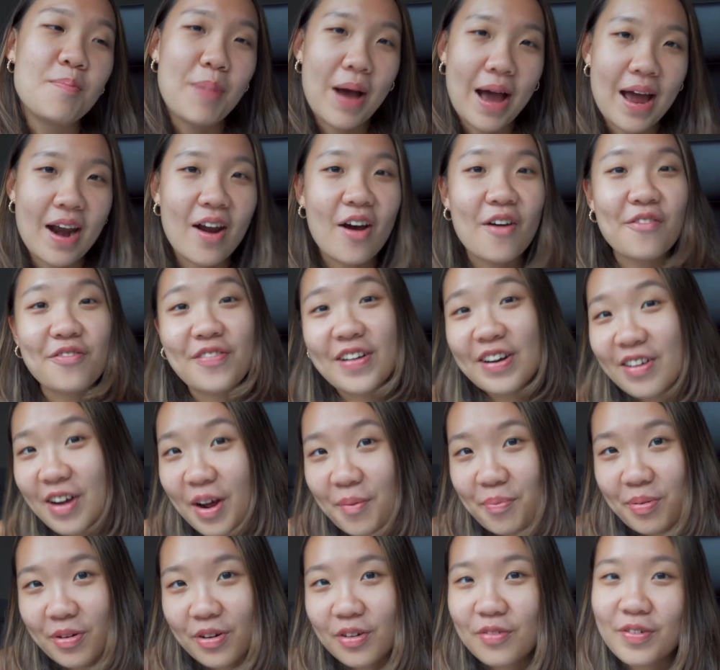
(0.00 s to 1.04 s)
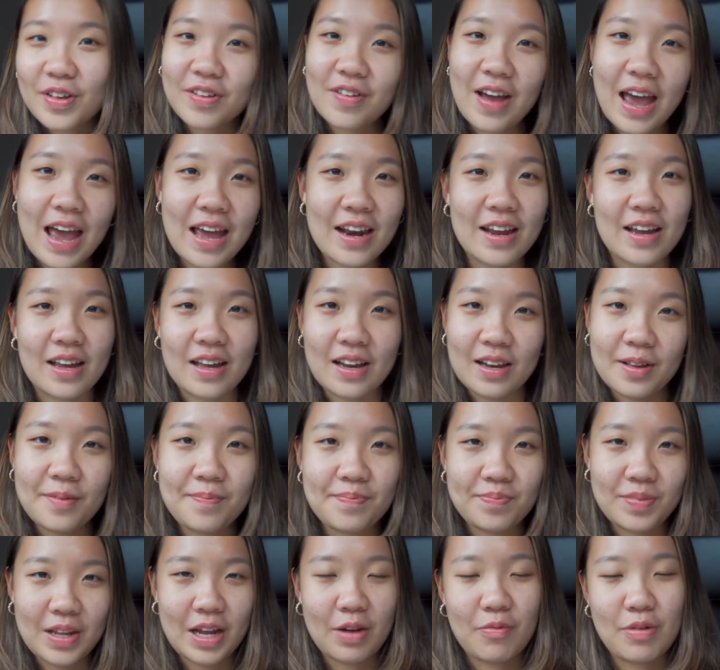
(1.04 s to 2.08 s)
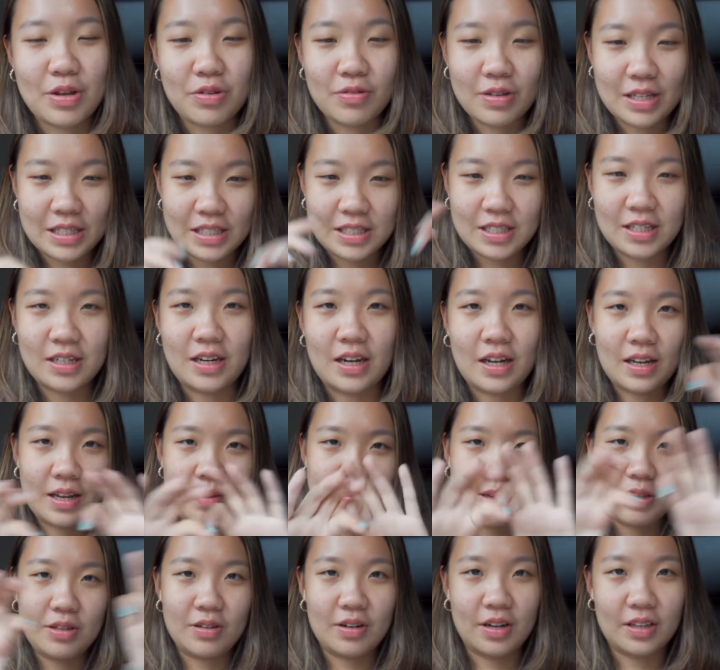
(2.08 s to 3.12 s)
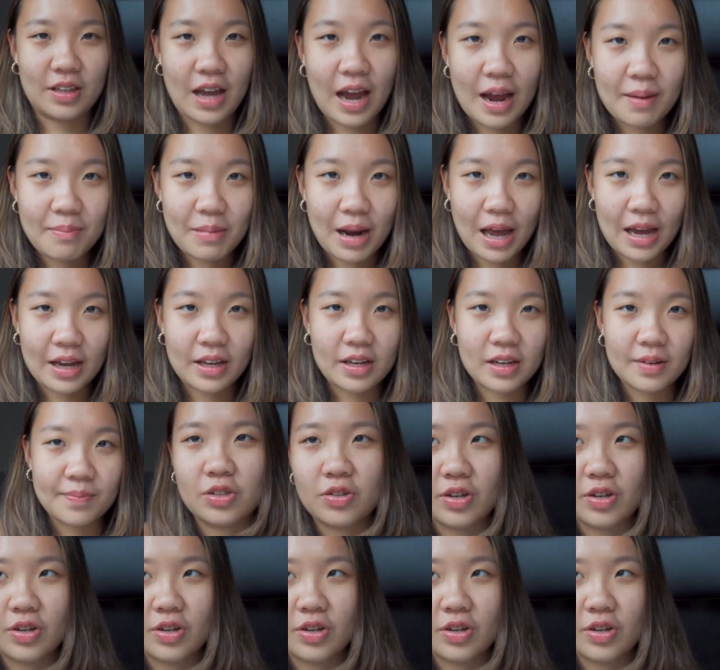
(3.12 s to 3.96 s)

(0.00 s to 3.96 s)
But on Final Cut Pro, when you add a clip, like when you insert the clip into the timeline, so